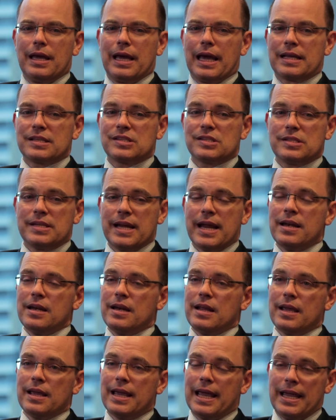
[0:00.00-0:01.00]

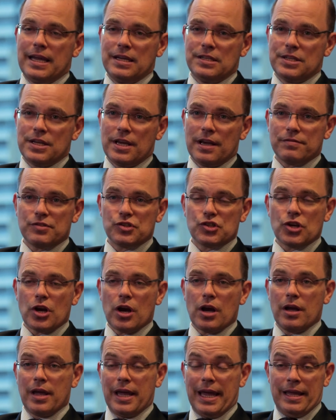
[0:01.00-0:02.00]
extending ETFs to,
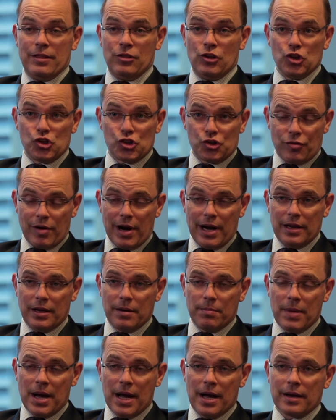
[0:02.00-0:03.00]
in the
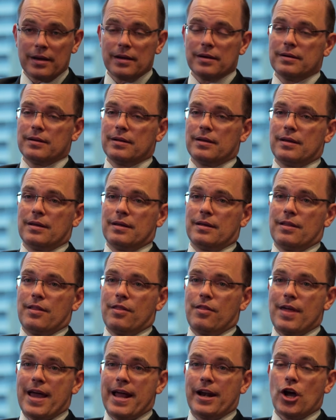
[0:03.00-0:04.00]
Australian market
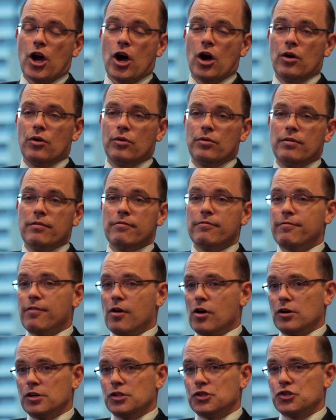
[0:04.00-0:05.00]
that own
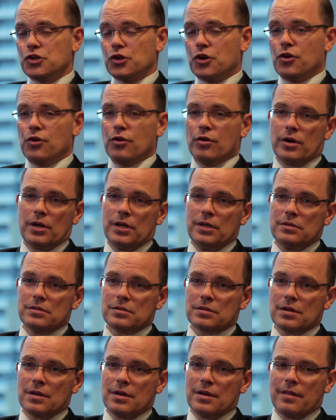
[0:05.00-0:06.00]
foreign
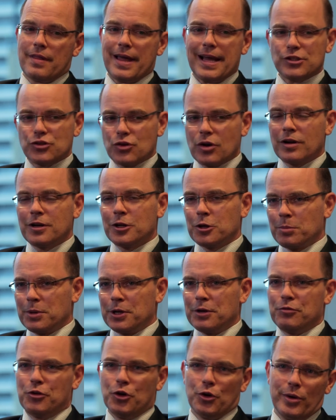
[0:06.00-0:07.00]
securities, that took a little
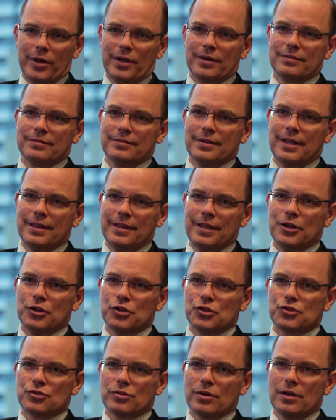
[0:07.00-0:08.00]
bit of doing in the
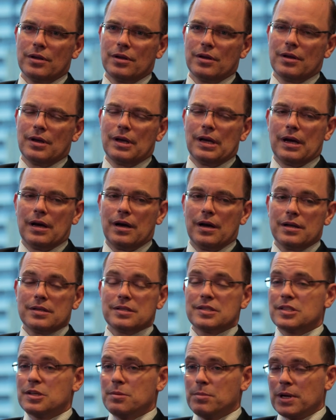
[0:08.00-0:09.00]
industry. Uh,
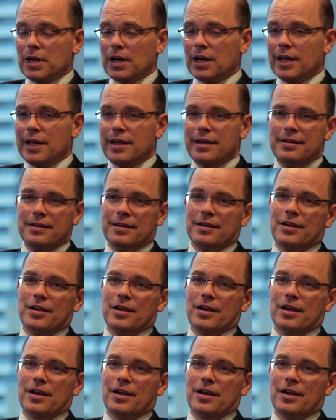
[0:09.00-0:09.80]
similarly,